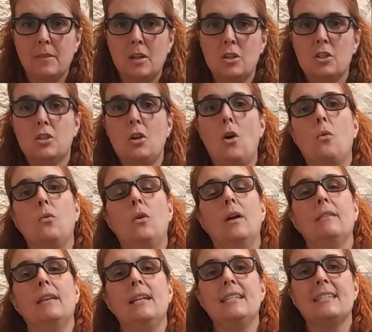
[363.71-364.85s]
So
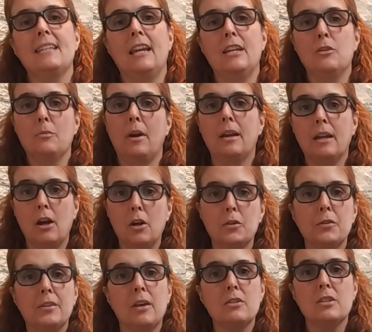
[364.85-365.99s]
let's say you're buying a
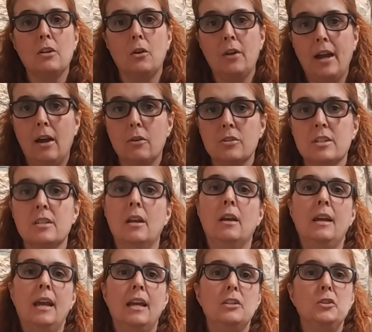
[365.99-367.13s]
$100,000 house
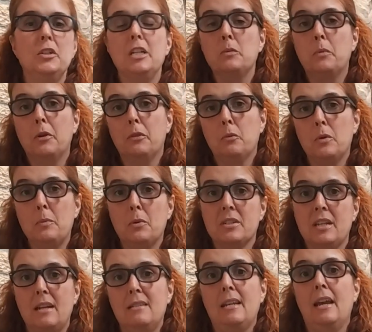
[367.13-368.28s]
and you need to put
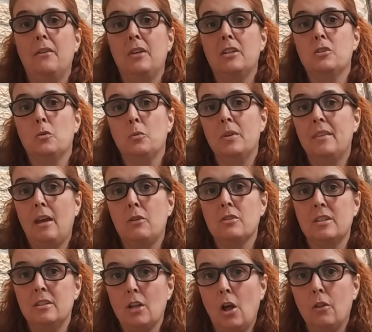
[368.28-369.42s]
3% down. That's
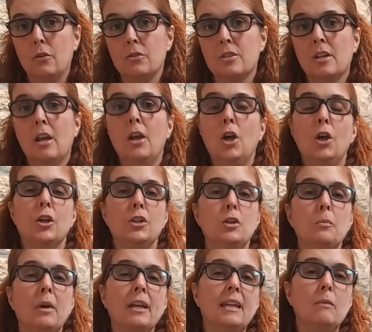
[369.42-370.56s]
$3,000. You
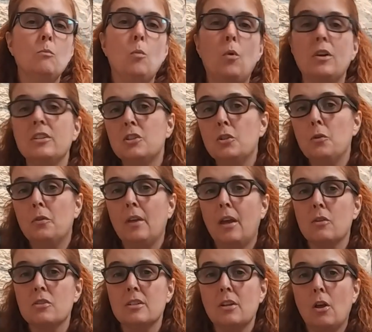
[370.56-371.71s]
might give them $1,000 to
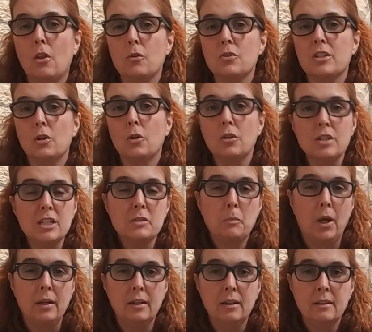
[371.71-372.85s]
$2,000 in earnest
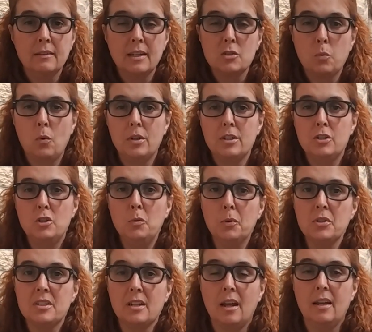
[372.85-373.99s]
money, that's 1 to
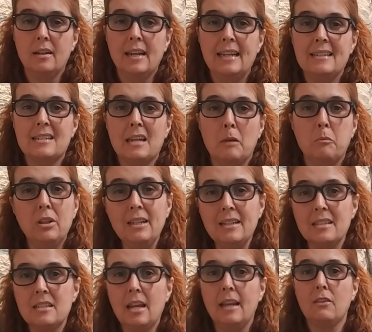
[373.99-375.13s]
2%, and say,
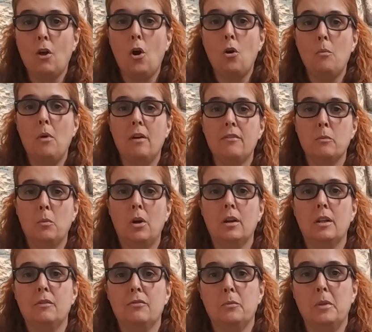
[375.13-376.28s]
please take the home off the
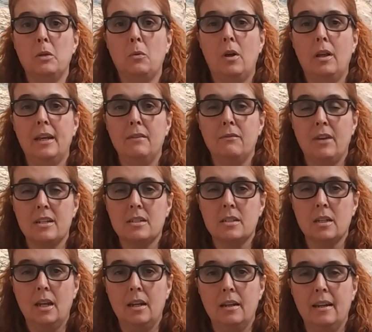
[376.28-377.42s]
market for me while I
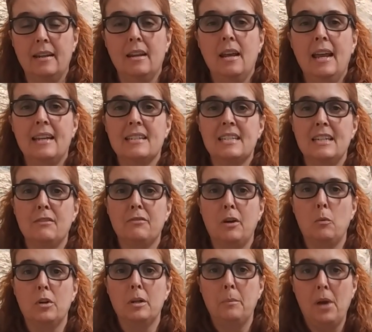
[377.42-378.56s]
investigate it and see if I
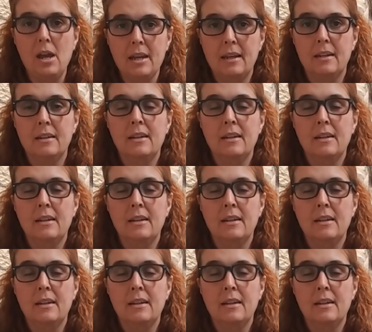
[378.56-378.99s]
want to buy it.